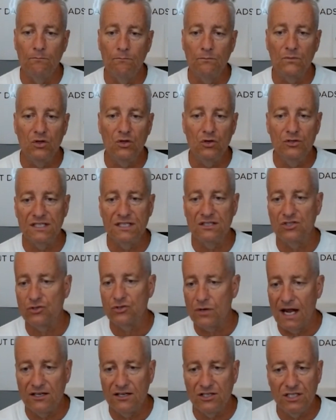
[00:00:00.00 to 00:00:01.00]
using
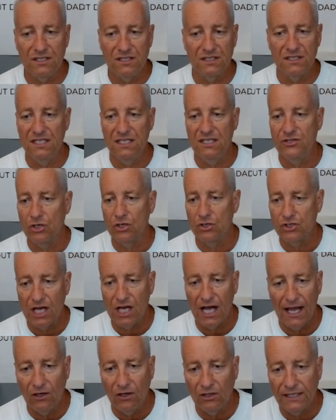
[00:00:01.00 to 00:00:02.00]
strategies to teach your
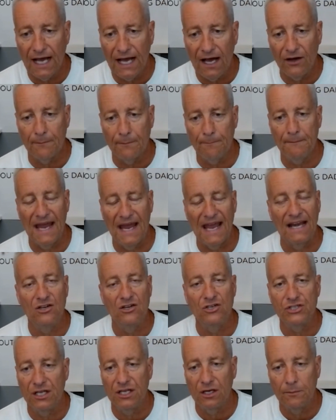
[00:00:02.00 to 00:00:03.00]
child how to
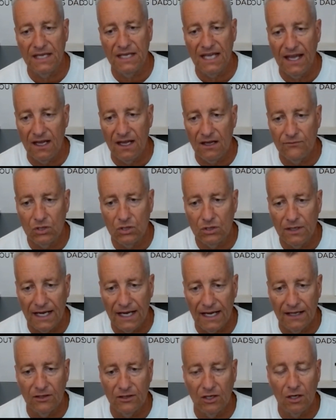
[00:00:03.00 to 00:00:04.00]
manage their behavior
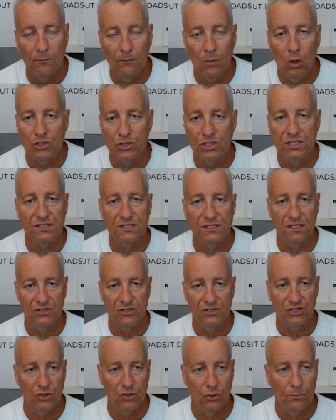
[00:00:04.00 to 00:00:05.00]
and their emotions is
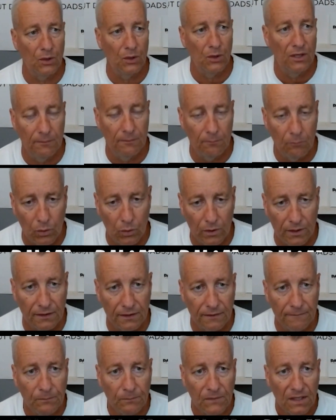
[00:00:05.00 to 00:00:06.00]
super
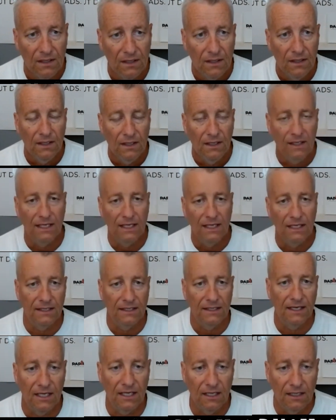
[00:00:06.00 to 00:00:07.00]
important.
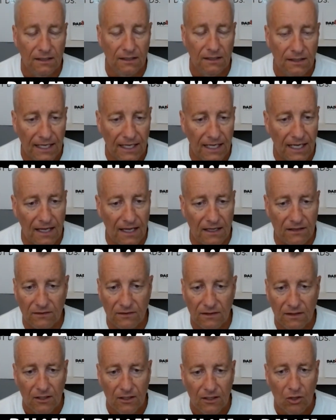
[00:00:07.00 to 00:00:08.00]
And hey, guys,
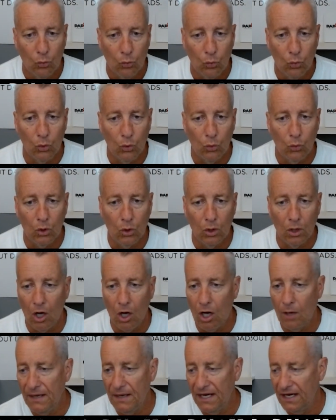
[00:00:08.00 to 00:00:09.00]
we're
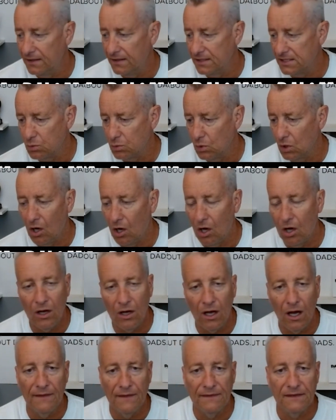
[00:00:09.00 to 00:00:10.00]
all parents. We're
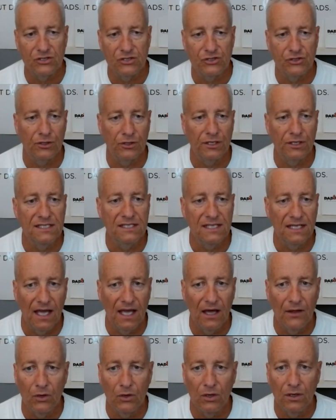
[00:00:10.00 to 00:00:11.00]
all on this journey
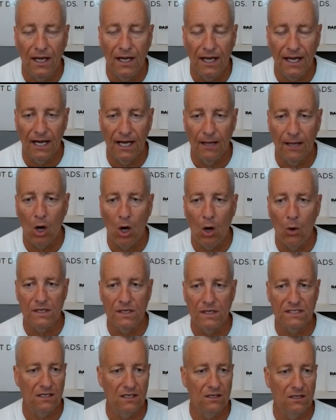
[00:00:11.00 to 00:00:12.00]
together, and I'm
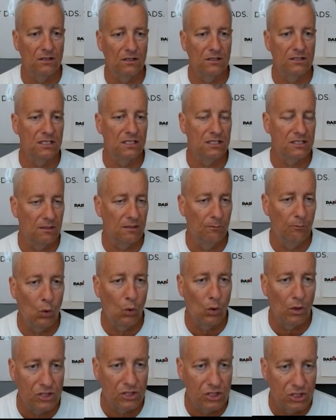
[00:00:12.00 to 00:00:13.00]
always here to
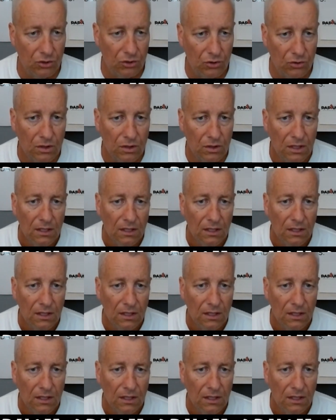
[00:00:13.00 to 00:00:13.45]
support you